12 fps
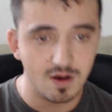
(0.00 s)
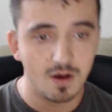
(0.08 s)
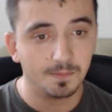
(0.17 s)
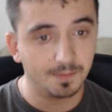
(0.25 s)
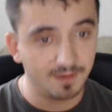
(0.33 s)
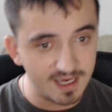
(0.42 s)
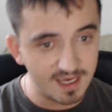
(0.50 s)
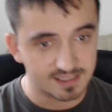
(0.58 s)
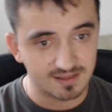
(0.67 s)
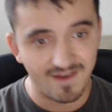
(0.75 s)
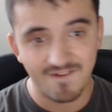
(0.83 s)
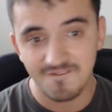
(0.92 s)

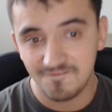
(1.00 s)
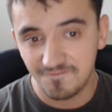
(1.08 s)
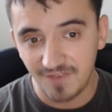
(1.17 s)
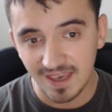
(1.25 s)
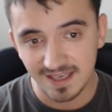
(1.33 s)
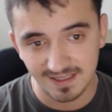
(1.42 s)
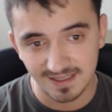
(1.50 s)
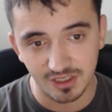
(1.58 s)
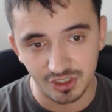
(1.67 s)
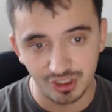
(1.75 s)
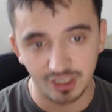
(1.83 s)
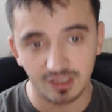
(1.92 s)
Please fix that
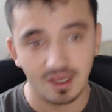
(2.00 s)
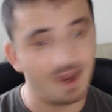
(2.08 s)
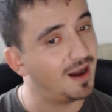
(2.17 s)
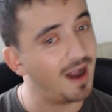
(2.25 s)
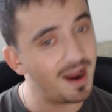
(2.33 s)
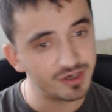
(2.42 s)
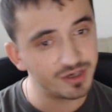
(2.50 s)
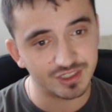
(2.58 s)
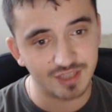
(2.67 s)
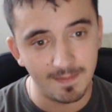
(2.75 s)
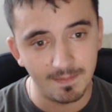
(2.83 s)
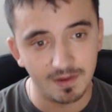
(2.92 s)
shit. Hire
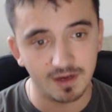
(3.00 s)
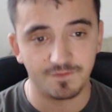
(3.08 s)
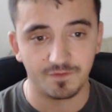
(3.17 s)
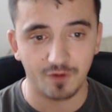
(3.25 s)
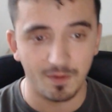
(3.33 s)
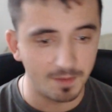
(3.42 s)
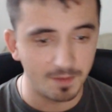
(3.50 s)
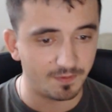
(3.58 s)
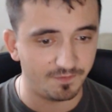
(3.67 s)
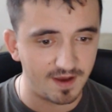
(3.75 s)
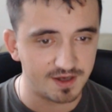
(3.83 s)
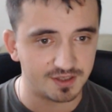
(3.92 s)
somebody from the
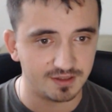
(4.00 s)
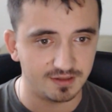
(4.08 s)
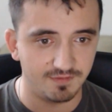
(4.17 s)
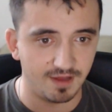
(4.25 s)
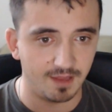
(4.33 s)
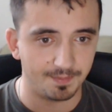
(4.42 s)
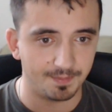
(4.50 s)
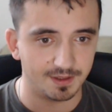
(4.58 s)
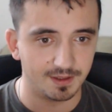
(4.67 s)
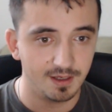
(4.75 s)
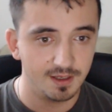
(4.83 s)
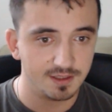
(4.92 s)
professional development
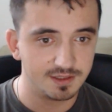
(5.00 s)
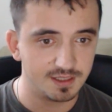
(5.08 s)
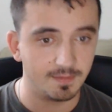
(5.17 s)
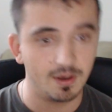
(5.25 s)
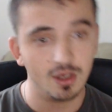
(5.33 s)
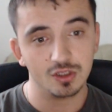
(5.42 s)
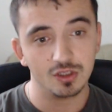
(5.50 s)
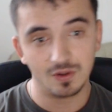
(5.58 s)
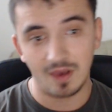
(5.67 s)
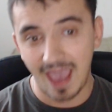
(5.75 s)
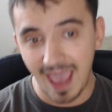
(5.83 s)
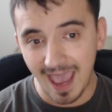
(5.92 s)
team
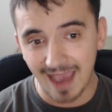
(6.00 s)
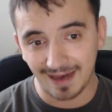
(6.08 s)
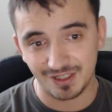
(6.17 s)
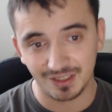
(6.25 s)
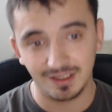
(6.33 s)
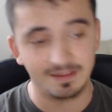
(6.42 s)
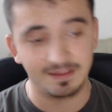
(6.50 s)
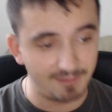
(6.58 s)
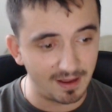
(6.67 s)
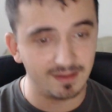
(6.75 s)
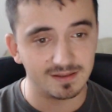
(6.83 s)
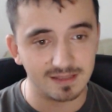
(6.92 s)
to actually
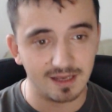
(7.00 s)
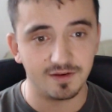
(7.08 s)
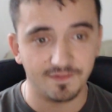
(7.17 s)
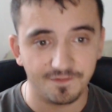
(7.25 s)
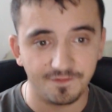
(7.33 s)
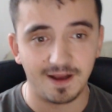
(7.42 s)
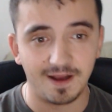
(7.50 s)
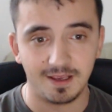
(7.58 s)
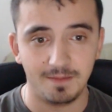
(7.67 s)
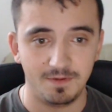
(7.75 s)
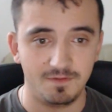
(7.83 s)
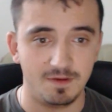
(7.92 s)
balance out your
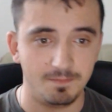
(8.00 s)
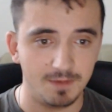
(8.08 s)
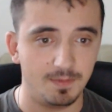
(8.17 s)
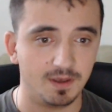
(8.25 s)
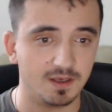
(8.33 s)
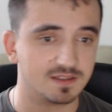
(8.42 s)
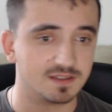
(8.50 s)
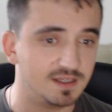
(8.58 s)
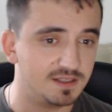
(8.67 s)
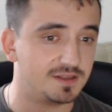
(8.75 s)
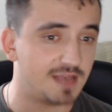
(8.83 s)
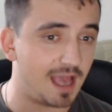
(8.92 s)
fucking PvP, because this
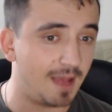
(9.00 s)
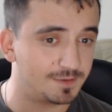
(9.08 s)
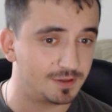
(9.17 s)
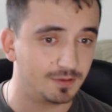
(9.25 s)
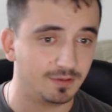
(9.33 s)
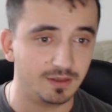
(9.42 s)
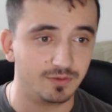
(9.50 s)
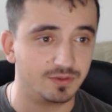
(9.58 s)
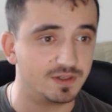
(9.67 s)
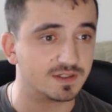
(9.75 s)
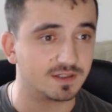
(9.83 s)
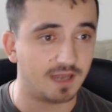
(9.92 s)
is absolutely
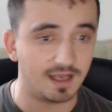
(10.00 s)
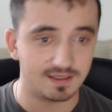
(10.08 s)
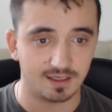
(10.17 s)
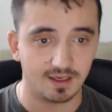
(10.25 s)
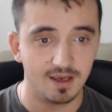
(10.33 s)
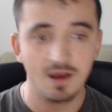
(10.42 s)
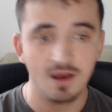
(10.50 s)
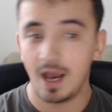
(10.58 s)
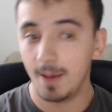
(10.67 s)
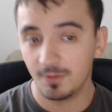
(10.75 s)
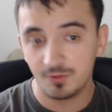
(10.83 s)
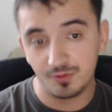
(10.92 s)
disgusting.
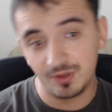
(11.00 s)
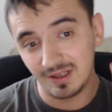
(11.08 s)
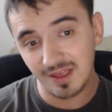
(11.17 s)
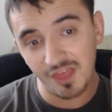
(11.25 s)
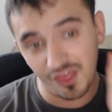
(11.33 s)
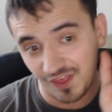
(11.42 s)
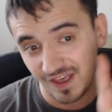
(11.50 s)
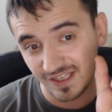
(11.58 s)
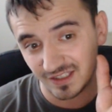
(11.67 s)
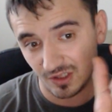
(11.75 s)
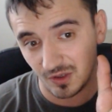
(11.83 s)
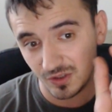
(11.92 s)
I'm really this
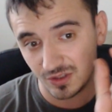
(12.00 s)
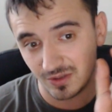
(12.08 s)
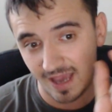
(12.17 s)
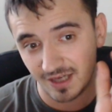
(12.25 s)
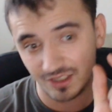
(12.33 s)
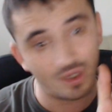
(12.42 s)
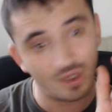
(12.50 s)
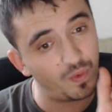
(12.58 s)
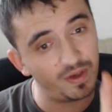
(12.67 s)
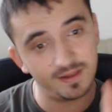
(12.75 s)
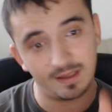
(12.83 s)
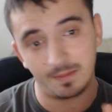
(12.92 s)
close to actually
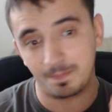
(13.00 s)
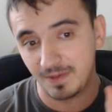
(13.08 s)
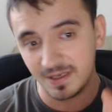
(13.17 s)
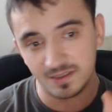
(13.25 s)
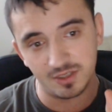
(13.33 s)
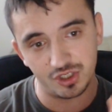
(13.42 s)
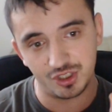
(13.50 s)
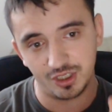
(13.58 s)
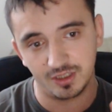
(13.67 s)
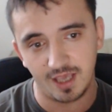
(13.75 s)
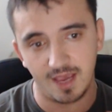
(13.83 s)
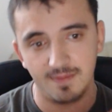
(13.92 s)
quitting that piece of
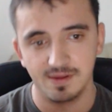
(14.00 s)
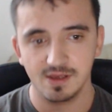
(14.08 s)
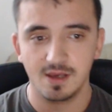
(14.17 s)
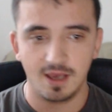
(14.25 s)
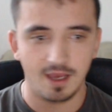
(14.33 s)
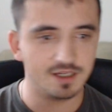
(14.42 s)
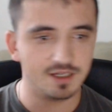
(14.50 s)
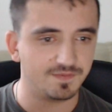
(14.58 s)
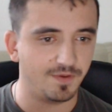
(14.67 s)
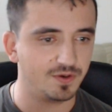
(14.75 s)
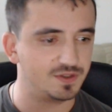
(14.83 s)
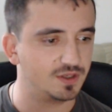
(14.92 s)
shit game and just
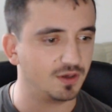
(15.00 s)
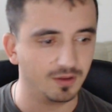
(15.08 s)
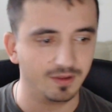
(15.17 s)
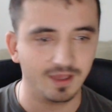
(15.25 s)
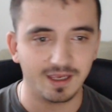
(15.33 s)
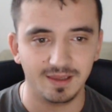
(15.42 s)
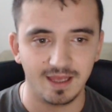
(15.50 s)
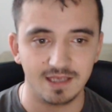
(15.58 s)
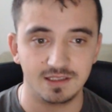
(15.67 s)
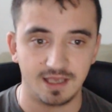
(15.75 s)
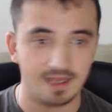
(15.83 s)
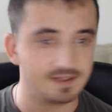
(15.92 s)
focusing on League of
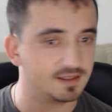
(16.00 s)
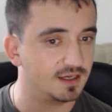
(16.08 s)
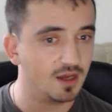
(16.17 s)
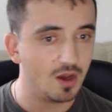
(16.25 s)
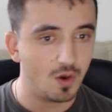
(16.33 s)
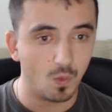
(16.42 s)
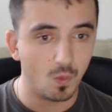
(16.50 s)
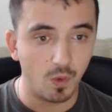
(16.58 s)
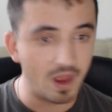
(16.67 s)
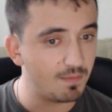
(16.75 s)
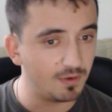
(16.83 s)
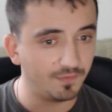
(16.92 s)
Legends. Has
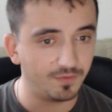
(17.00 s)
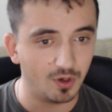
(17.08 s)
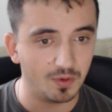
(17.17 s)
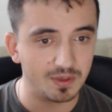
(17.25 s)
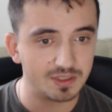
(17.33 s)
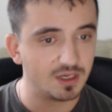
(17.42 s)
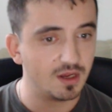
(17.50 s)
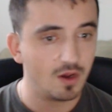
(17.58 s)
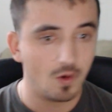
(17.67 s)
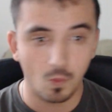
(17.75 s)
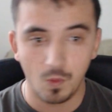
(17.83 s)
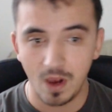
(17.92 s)
way more viewers,
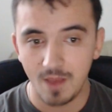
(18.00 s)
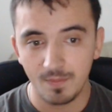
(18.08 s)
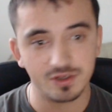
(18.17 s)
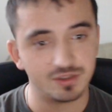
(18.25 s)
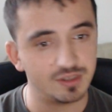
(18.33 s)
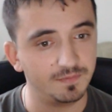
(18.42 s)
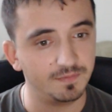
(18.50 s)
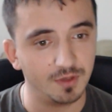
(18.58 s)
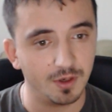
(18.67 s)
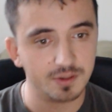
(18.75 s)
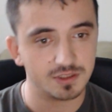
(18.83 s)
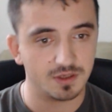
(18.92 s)
way more stream
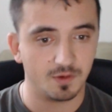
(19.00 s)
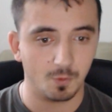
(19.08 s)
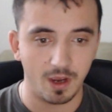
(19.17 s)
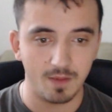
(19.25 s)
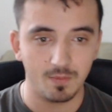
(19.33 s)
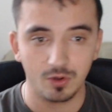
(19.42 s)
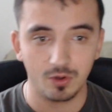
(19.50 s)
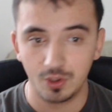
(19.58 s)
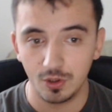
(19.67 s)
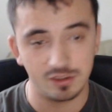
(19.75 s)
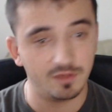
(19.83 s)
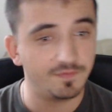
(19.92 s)
viewers, way more
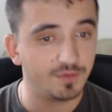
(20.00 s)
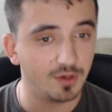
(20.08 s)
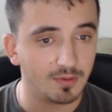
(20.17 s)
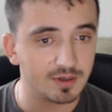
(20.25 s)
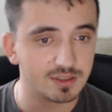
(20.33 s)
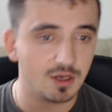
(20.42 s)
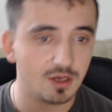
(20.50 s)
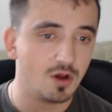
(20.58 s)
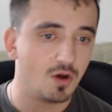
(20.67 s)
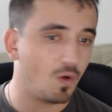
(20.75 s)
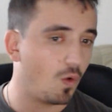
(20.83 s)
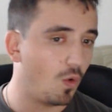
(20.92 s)
YouTube viewers,
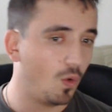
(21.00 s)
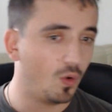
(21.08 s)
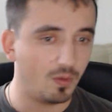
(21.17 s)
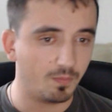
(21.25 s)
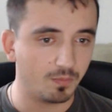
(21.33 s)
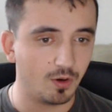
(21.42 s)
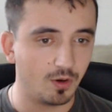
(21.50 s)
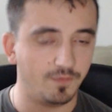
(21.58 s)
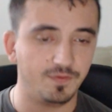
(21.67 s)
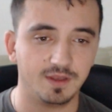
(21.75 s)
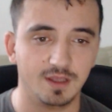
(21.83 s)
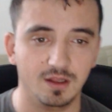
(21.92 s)
or go for
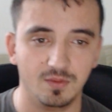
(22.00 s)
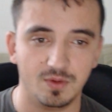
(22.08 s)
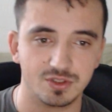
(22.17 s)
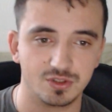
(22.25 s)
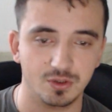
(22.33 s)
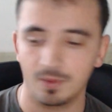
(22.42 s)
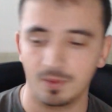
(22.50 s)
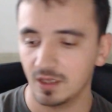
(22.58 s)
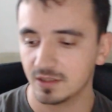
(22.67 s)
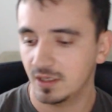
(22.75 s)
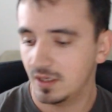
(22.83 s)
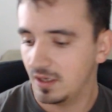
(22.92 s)
the Guild Wars 2,
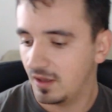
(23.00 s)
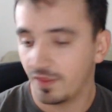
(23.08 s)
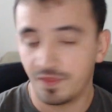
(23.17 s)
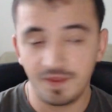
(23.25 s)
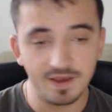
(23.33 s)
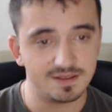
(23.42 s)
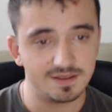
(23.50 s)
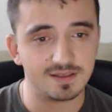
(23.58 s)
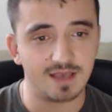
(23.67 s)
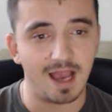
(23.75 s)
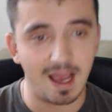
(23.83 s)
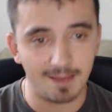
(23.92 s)
because this is
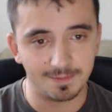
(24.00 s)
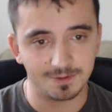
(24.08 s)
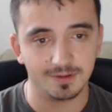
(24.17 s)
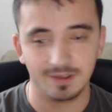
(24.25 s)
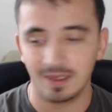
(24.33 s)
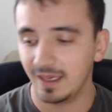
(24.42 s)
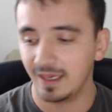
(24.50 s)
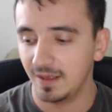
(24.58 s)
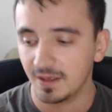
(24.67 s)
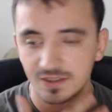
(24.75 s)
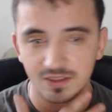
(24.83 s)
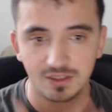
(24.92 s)
absolutely
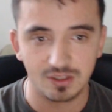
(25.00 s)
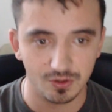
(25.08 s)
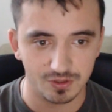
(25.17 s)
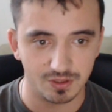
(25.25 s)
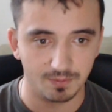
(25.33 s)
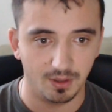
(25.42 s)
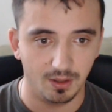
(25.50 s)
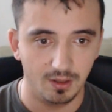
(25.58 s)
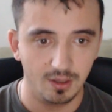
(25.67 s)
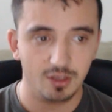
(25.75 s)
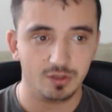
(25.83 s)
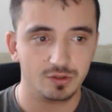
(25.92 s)
inexcusable
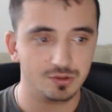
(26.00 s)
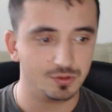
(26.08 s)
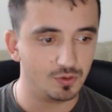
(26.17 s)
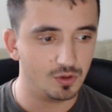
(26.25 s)
to